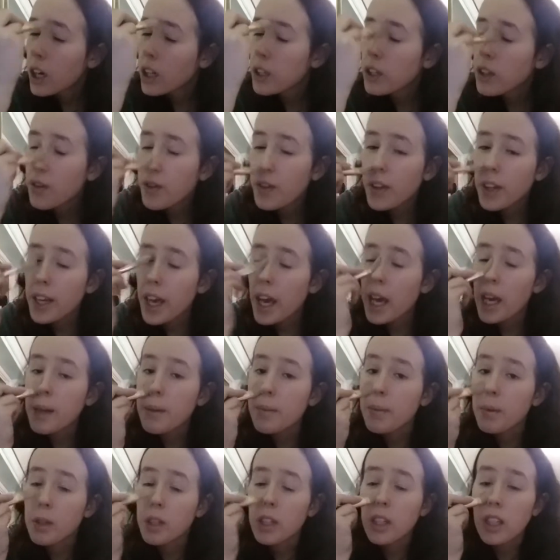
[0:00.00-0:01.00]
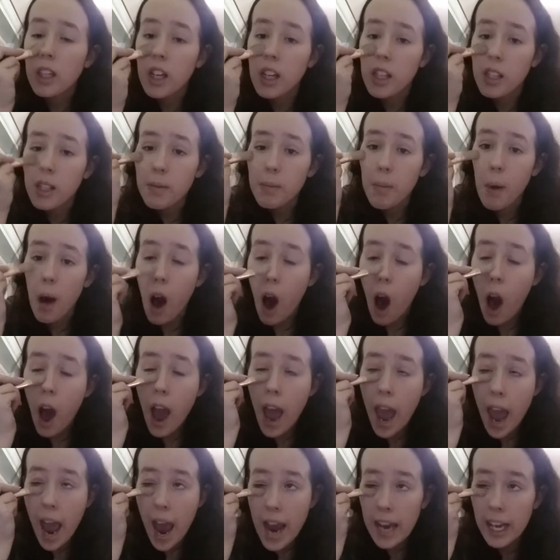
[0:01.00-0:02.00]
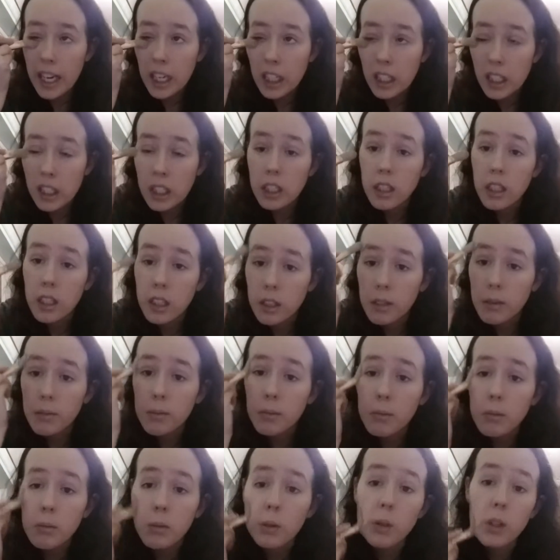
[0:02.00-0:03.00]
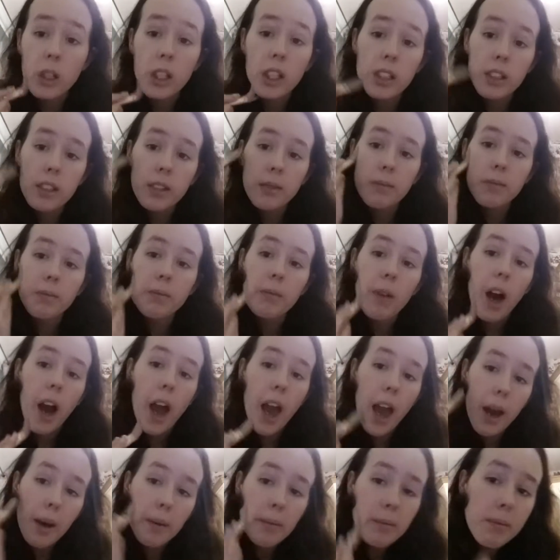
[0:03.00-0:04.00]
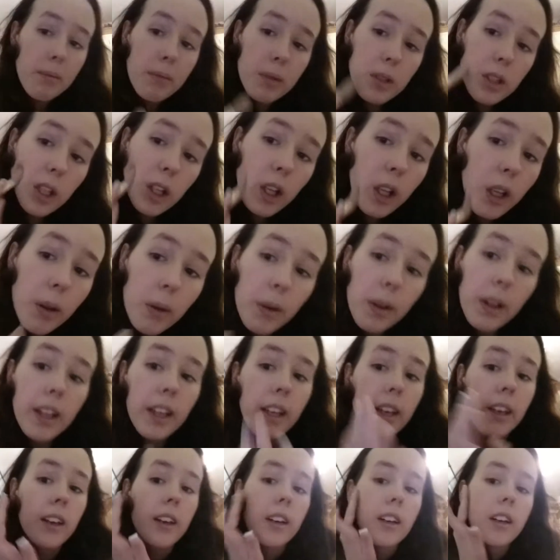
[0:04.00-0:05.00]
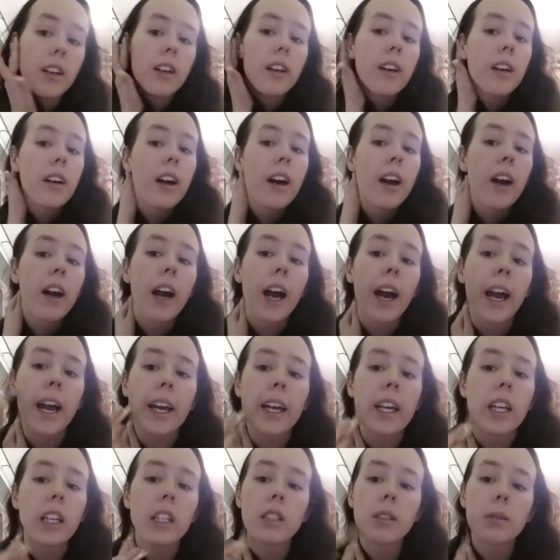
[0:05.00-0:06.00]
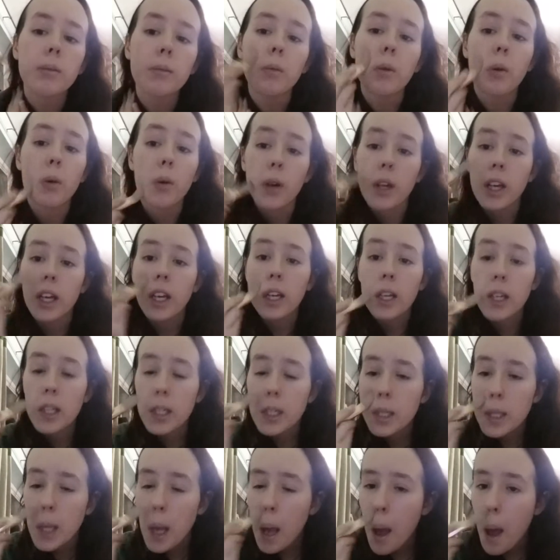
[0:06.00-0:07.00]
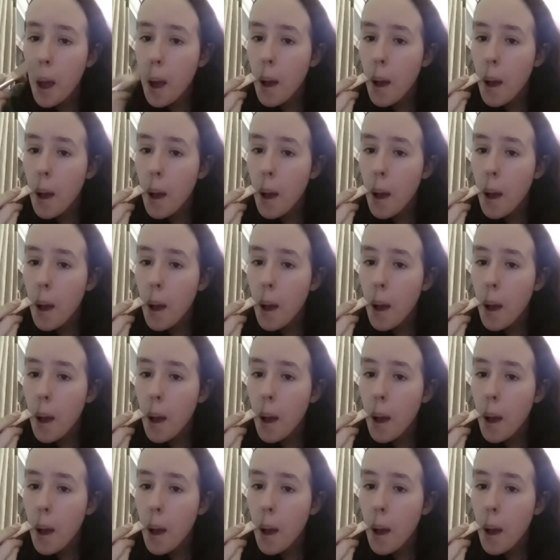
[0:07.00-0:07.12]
don't think anybody does, but I hate mornings. I absolutely hate mornings.